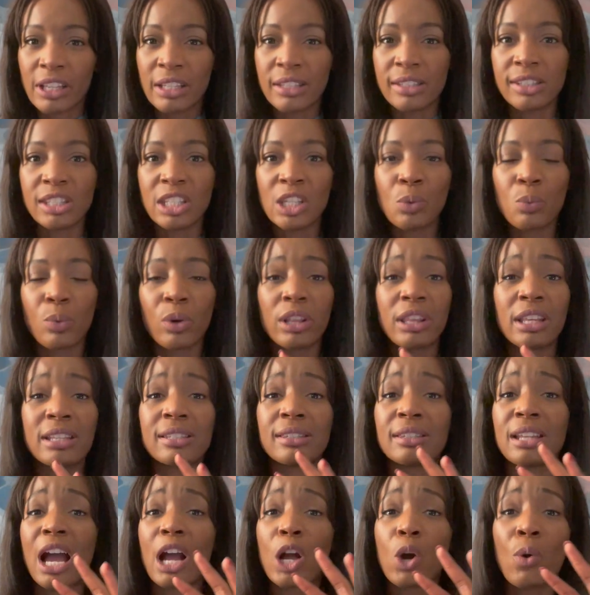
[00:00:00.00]
He sees when it's
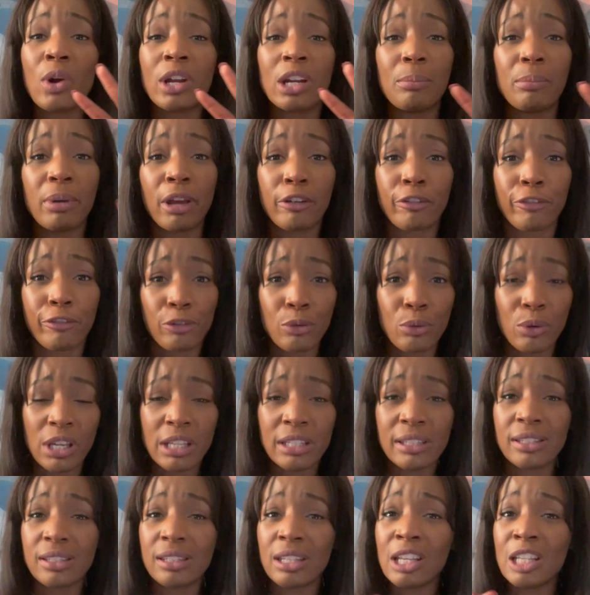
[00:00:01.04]
not going to bear fruit. He
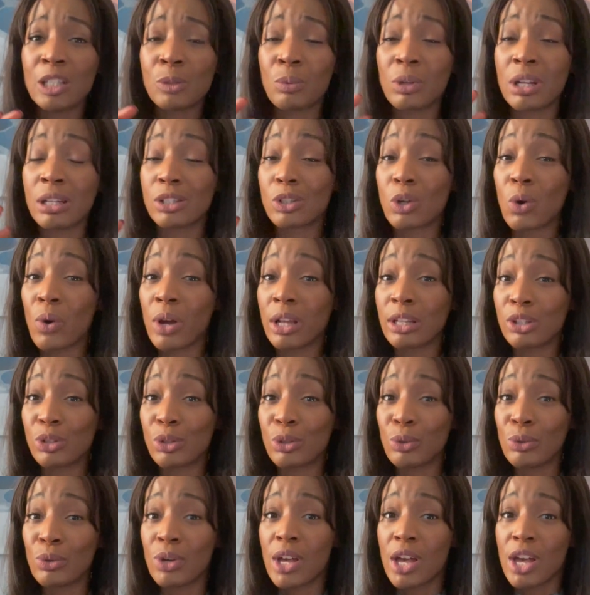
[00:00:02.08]
sees when it's going
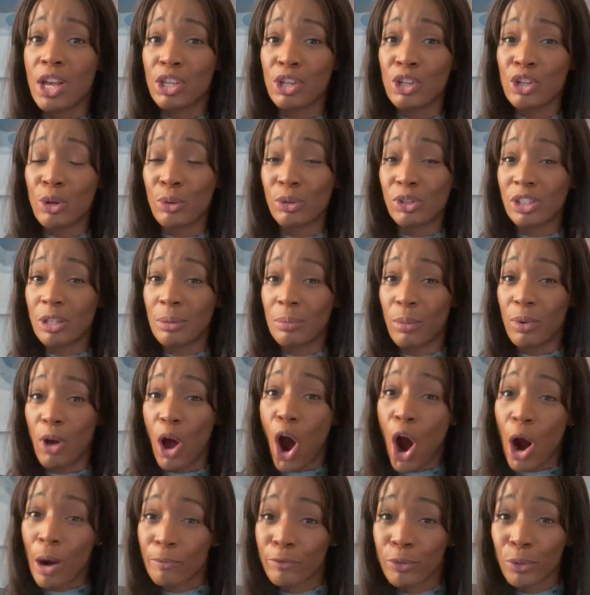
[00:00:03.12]
to, you know, some
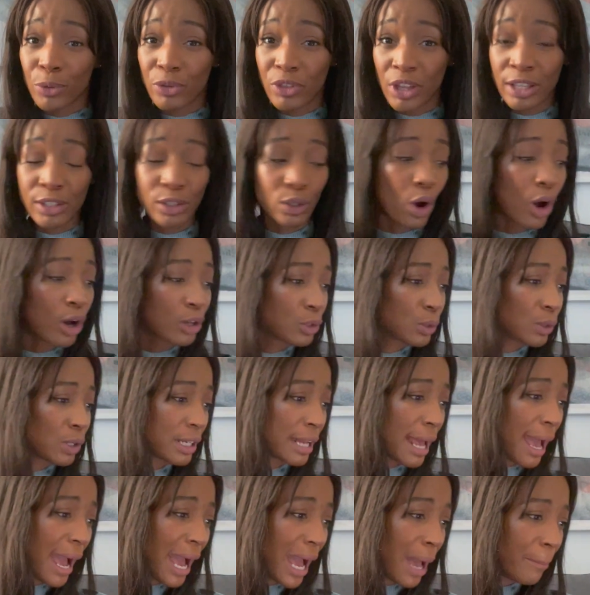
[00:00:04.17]
harmful things are also going
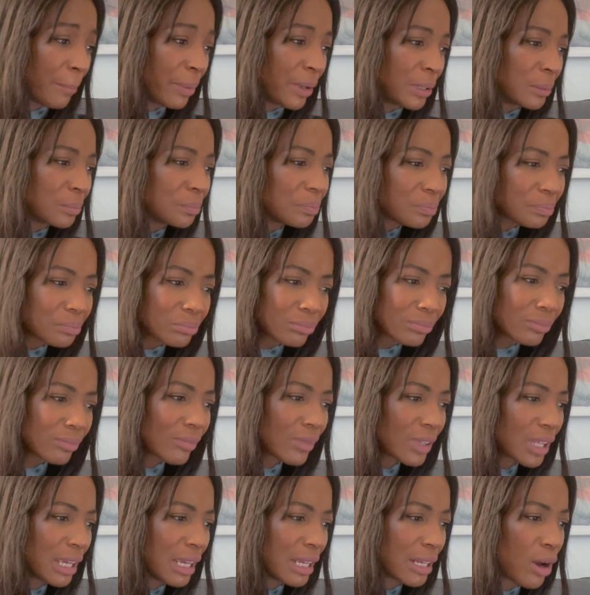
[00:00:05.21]
to happen.
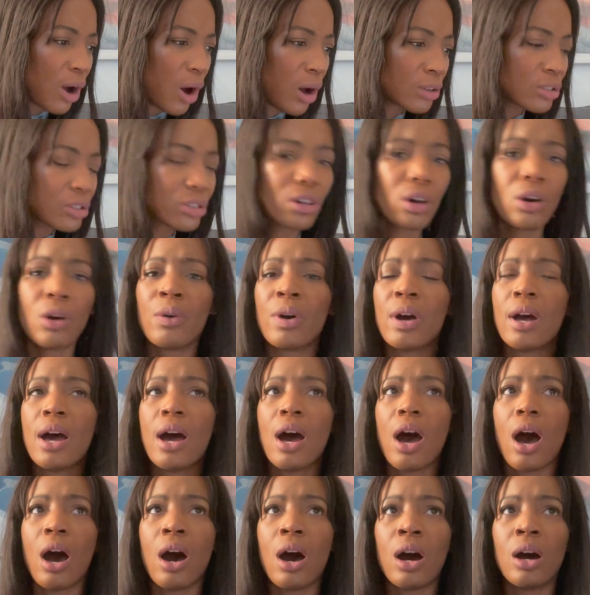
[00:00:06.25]
And also,
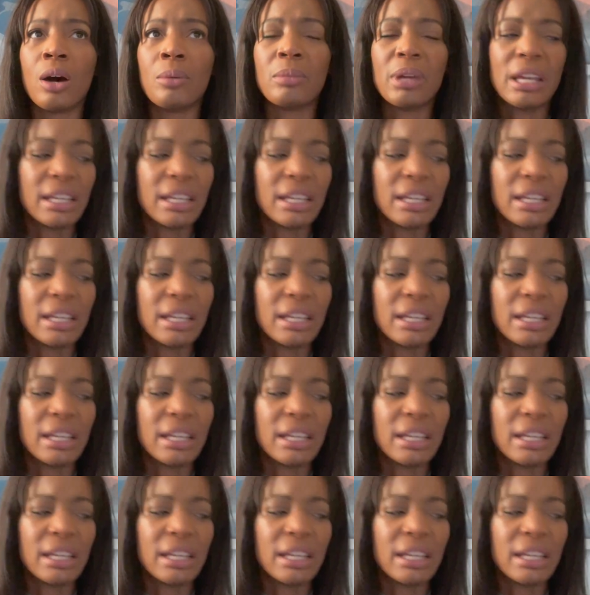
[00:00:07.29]
it